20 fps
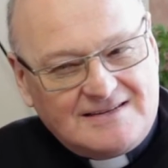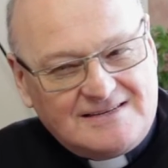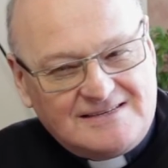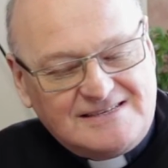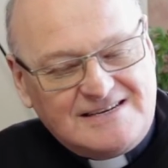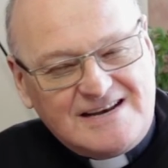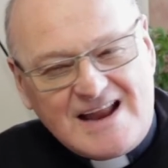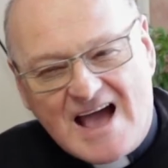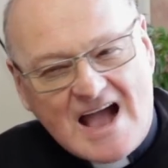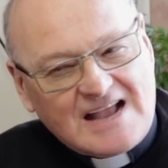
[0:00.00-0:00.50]

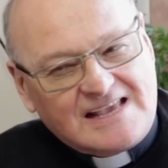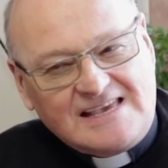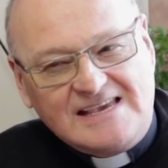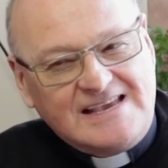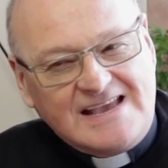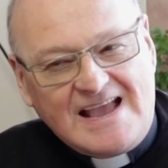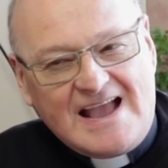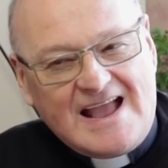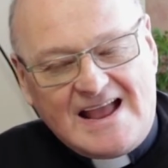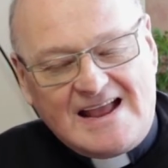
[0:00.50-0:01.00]

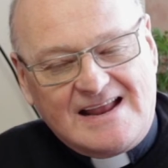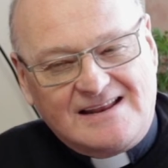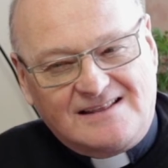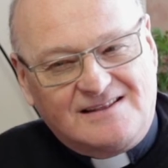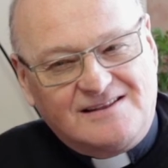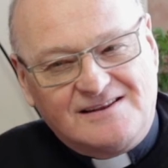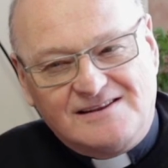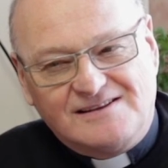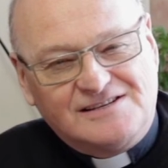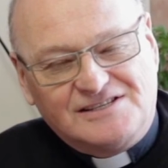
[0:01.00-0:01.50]
knocking at
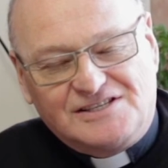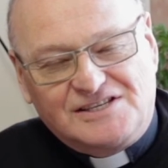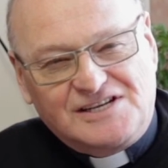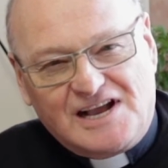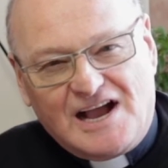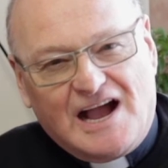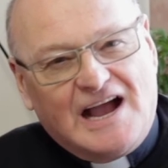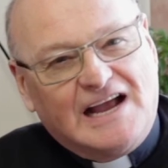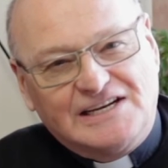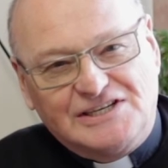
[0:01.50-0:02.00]
his
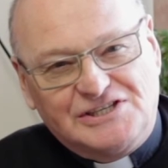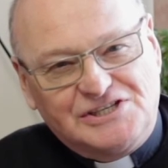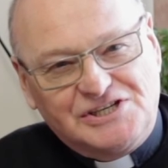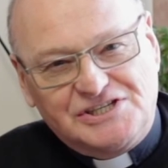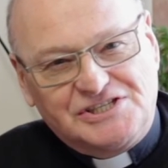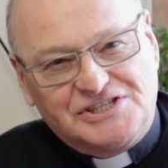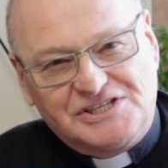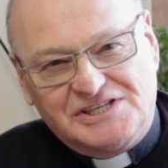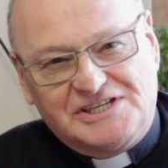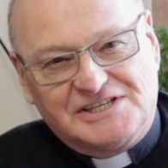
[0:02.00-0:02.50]

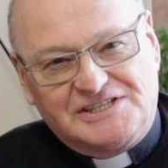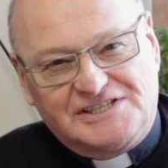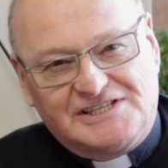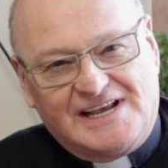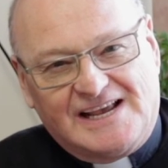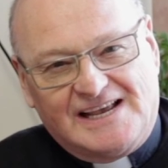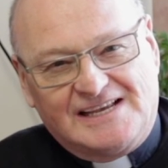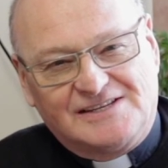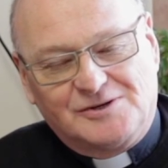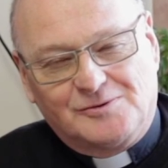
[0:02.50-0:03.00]
consciousness,
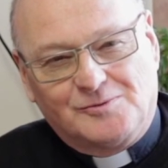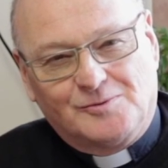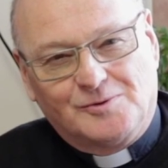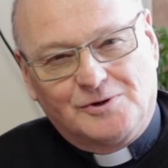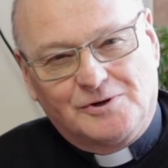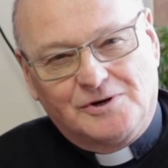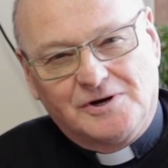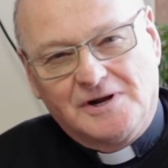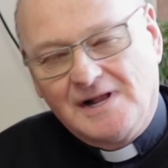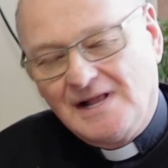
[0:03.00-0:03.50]
as it
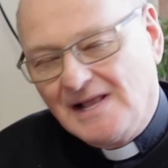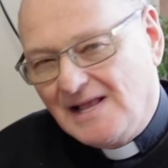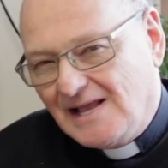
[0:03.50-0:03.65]
were.